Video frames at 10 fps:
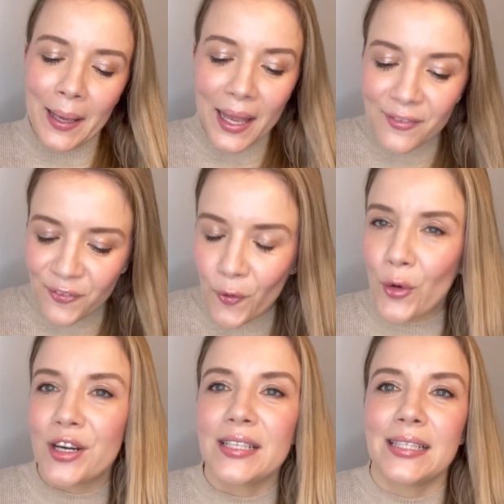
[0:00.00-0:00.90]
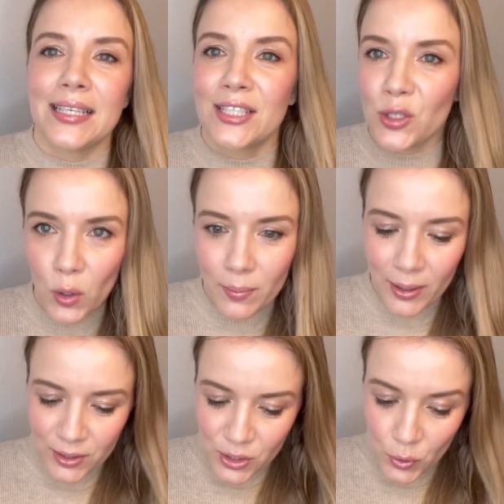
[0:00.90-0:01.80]
Of course, it's all
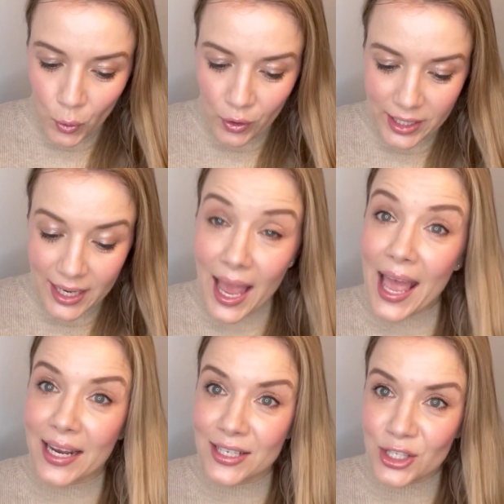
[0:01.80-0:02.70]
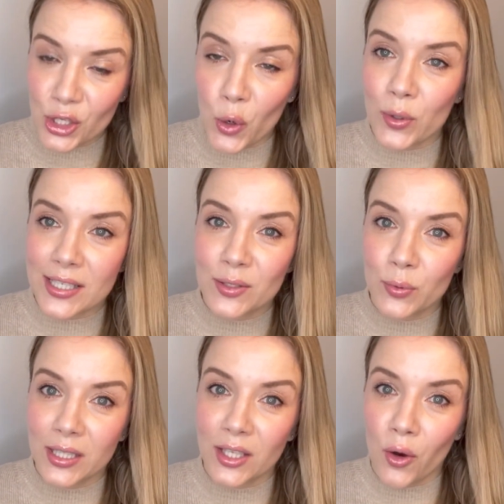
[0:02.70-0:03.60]
about a story, and so is
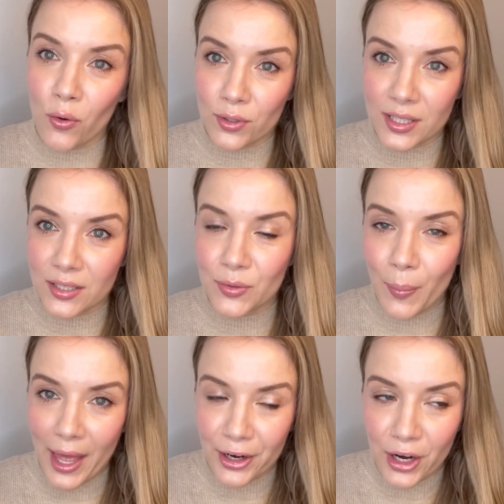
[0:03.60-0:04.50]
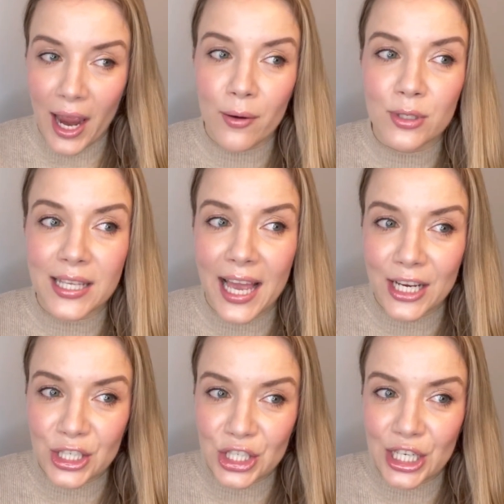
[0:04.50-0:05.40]
with Augustinus Bader. I was
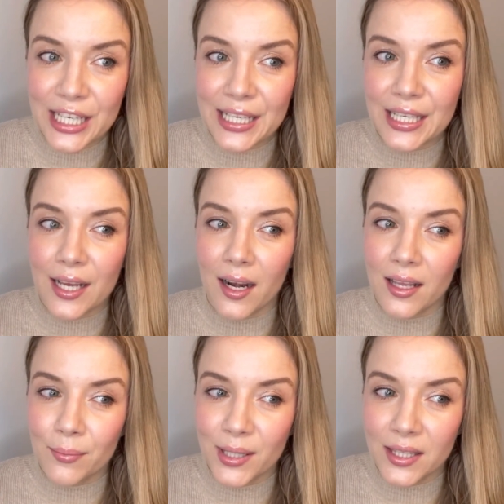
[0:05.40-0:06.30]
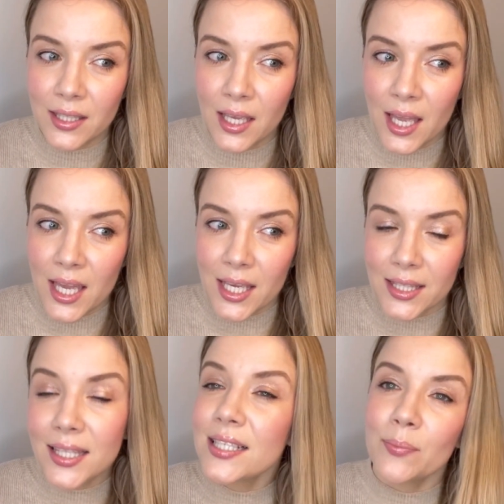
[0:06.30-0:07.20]
actually a little bit
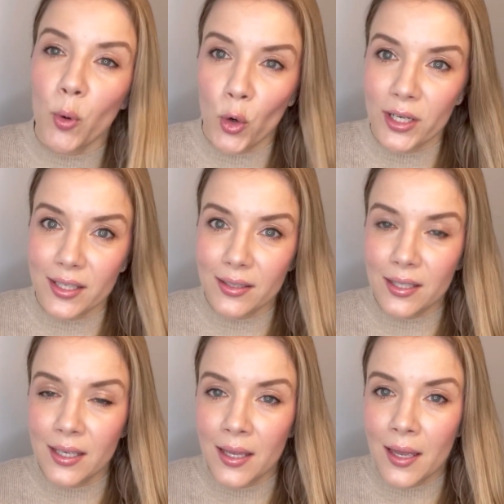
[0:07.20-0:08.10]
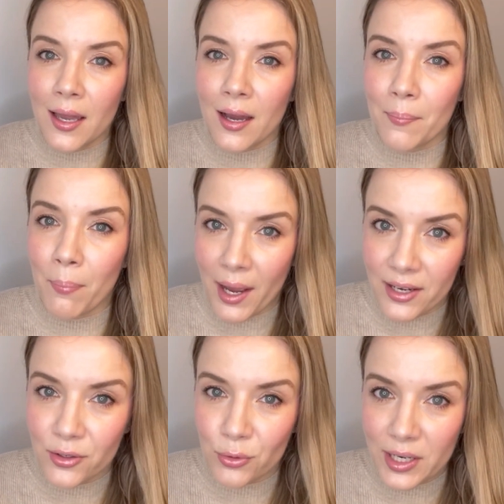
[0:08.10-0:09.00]
disappointed by
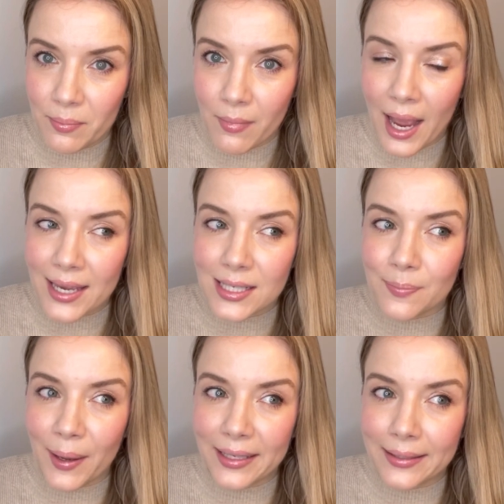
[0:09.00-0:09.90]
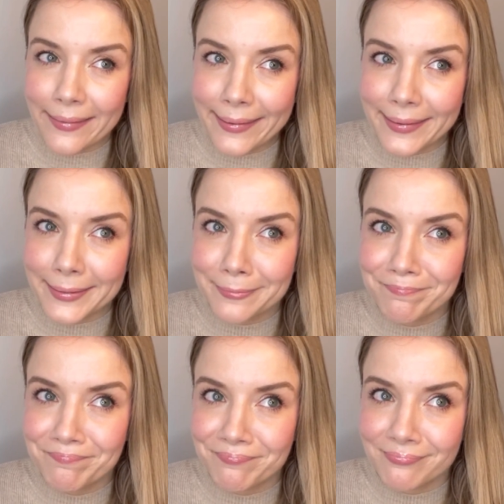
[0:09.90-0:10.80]
the cream. I expected
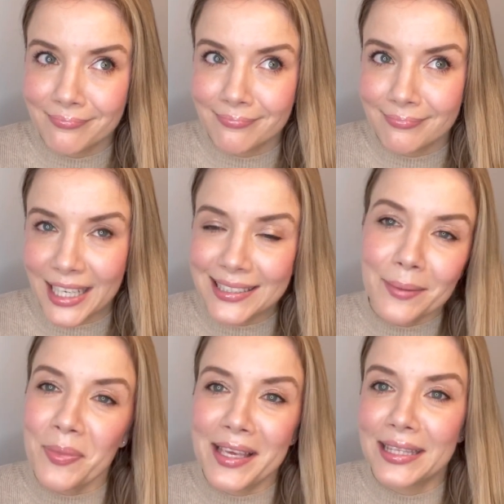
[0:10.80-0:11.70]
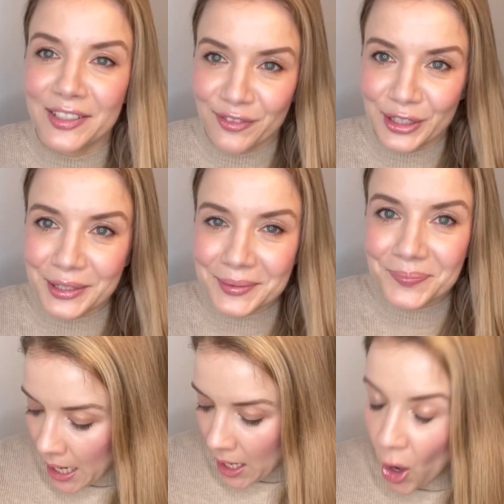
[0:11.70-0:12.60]
something different.
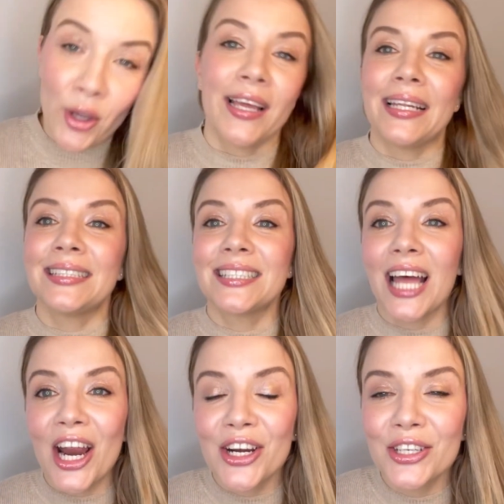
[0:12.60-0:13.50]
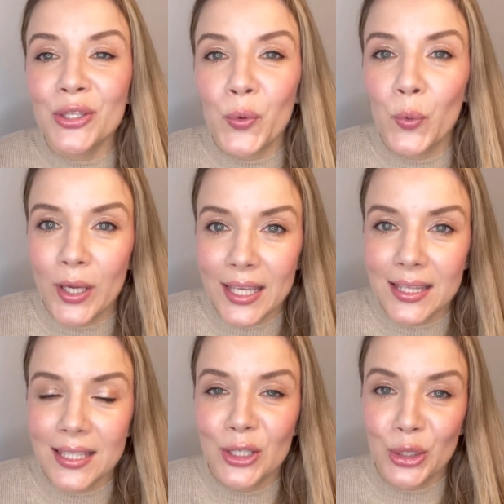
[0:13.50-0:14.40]
Okay, let's start
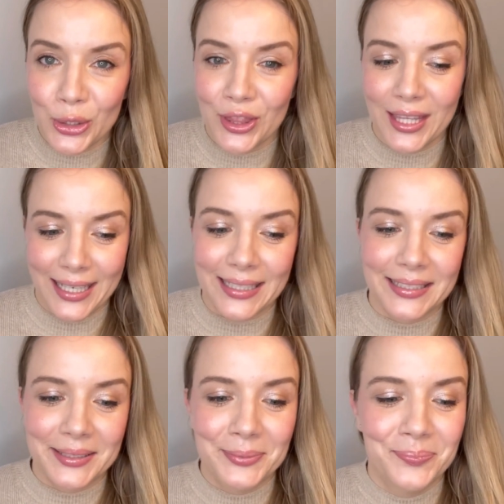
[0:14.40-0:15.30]
with good things,